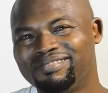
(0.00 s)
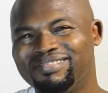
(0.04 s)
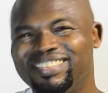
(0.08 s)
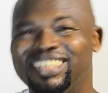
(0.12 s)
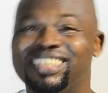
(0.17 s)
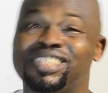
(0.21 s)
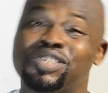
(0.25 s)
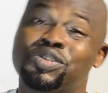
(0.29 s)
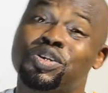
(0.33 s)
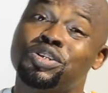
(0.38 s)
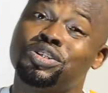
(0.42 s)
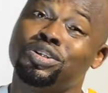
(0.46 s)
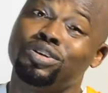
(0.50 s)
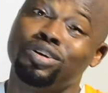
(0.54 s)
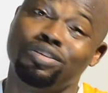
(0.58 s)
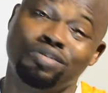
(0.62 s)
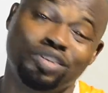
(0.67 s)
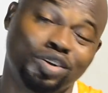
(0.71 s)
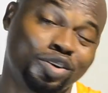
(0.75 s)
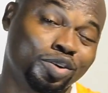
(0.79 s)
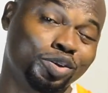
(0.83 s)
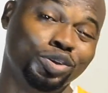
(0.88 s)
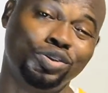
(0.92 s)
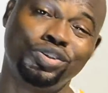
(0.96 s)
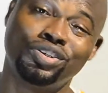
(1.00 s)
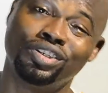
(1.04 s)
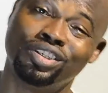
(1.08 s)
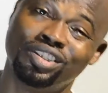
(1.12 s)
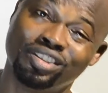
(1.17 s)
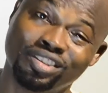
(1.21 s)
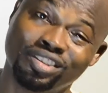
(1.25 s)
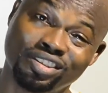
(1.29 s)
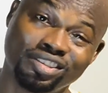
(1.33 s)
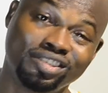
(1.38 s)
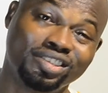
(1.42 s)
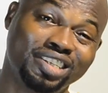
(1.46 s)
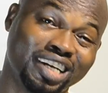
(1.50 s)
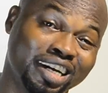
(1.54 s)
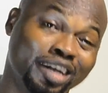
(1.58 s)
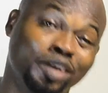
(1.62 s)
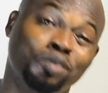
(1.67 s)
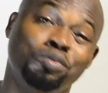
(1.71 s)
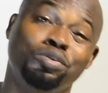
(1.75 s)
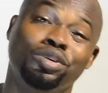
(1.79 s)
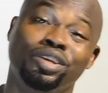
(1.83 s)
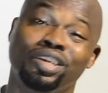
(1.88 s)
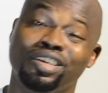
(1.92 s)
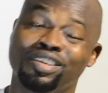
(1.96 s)
the situation of the country is
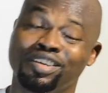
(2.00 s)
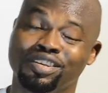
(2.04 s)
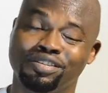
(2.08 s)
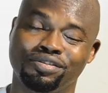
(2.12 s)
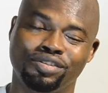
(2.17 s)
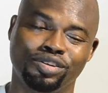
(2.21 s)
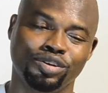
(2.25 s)
terrible enough,